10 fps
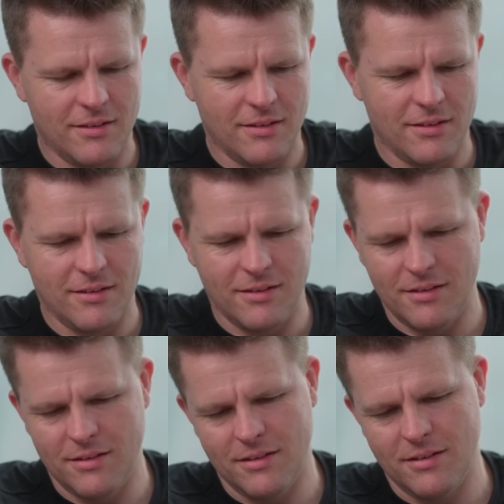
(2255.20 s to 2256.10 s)
that I have to
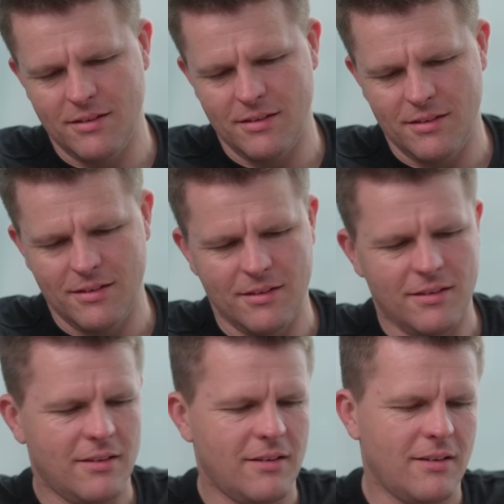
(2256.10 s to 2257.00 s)
listen to people
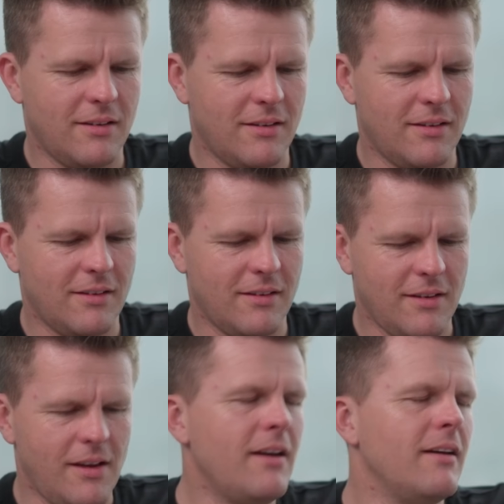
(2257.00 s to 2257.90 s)
carefully
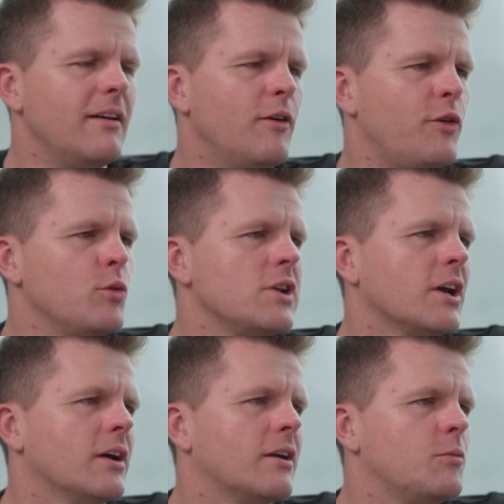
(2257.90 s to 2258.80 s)
it feels like
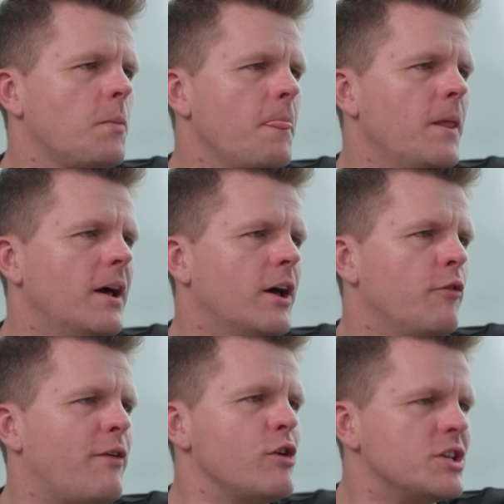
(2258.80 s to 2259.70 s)
a, a
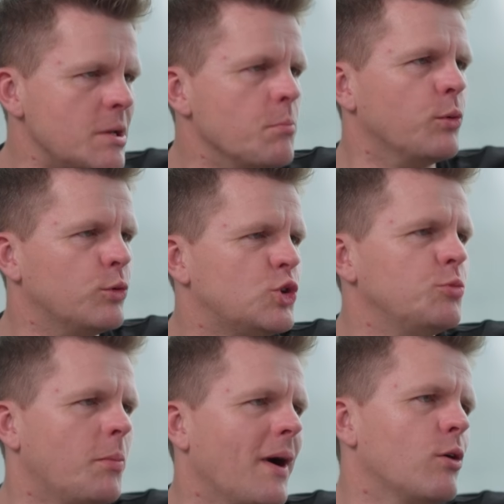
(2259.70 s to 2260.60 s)
very simple
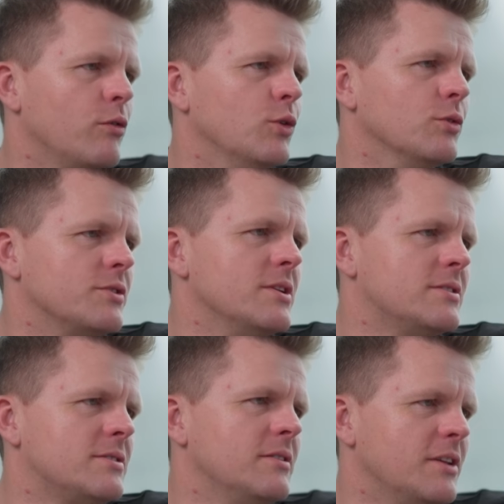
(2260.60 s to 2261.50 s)
superpower of yours,
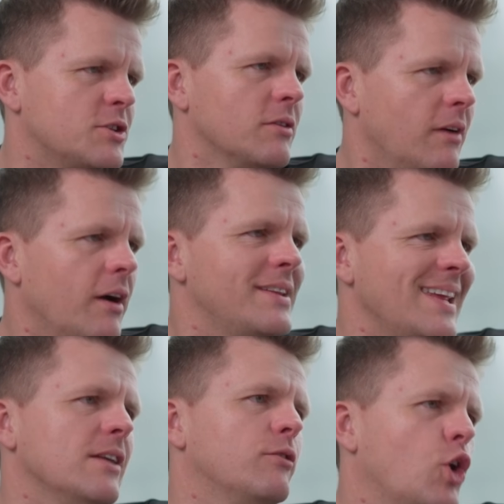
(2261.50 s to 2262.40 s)
this, this
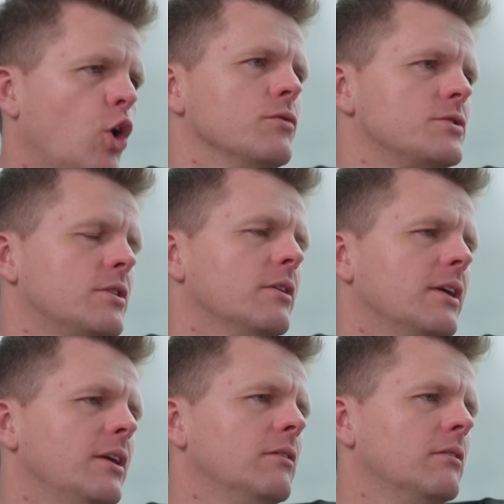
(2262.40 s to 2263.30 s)
idea of
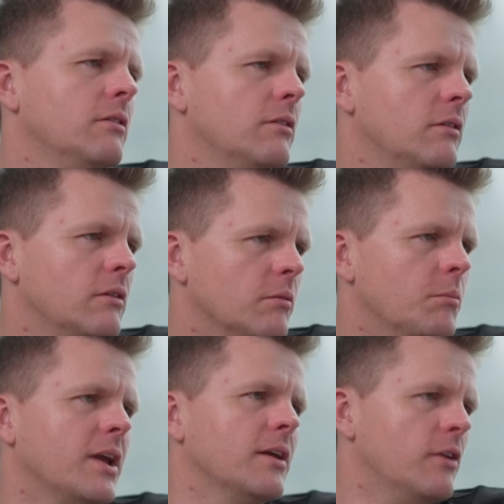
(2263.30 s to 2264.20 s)
constantly
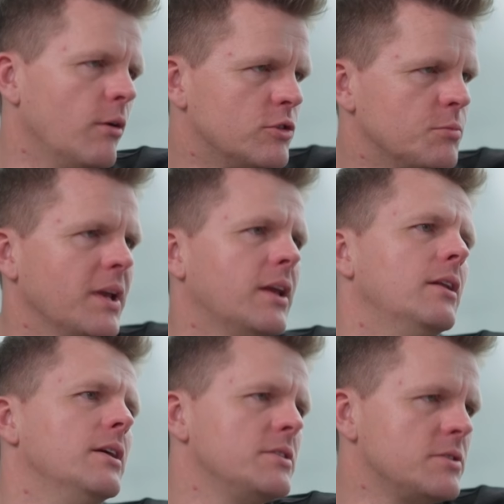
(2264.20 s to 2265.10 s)
making notes, making
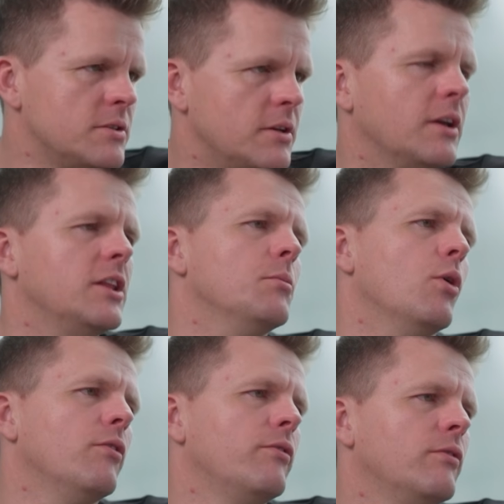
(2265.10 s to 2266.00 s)
lists, ticking them
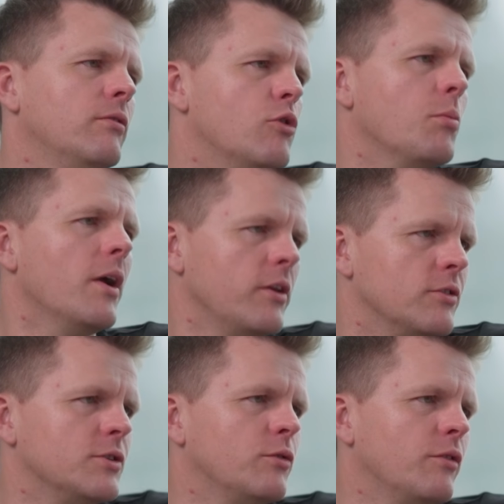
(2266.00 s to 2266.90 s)
off, reminding
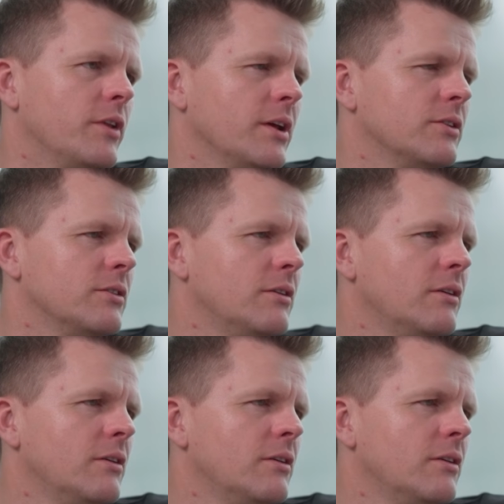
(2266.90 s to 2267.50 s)
yourself of things.